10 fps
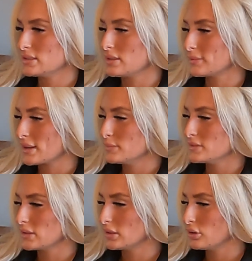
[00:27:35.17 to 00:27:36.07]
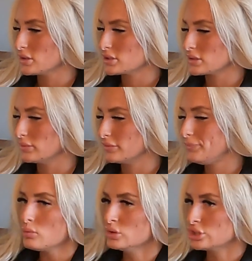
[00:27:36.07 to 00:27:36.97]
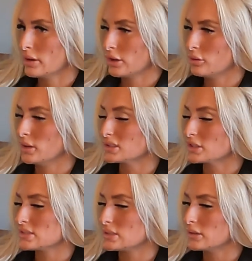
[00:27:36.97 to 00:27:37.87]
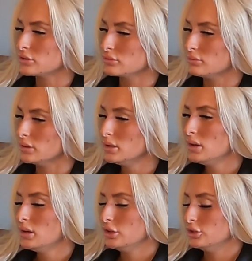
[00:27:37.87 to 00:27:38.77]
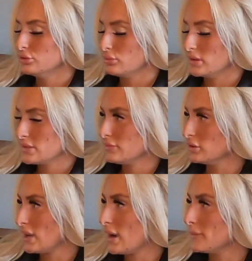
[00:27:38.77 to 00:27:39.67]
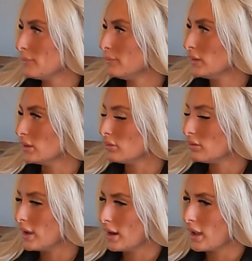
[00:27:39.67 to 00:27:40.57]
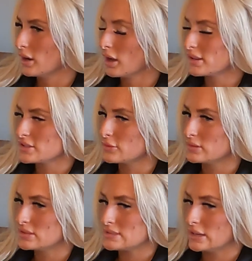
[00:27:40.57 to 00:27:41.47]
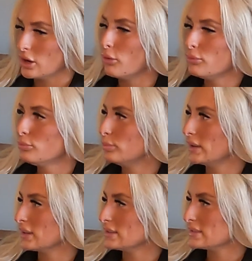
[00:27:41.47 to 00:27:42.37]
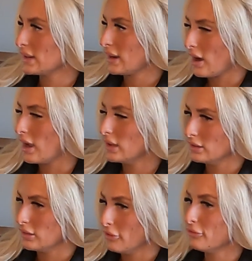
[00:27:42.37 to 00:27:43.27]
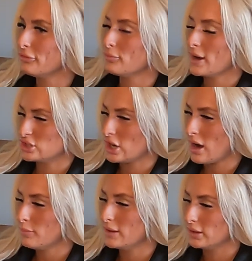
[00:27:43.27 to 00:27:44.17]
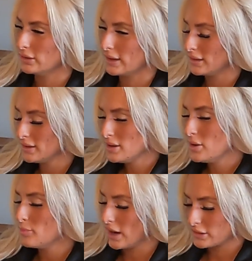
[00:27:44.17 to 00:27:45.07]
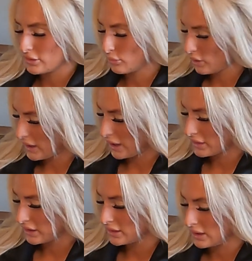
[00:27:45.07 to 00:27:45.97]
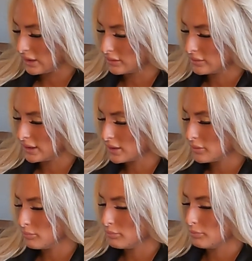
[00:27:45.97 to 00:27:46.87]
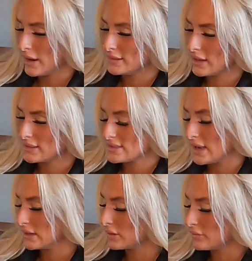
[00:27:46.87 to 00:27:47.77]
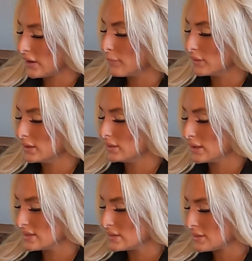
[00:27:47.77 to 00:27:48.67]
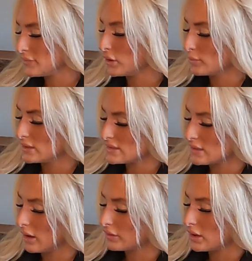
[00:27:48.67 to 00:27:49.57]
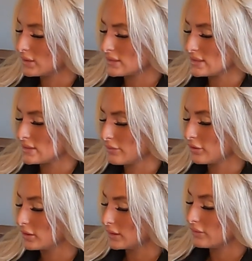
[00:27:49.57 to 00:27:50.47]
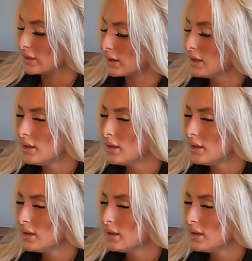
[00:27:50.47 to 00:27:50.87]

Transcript: sometimes, like, the question of, would you ever quit nursing to do this full time, you know? And I honestly would say no, because, like, I love my job. And, like, back to the work ethic thing, like, my dad's side of the family does this filming stuff and hunting stuff for a living,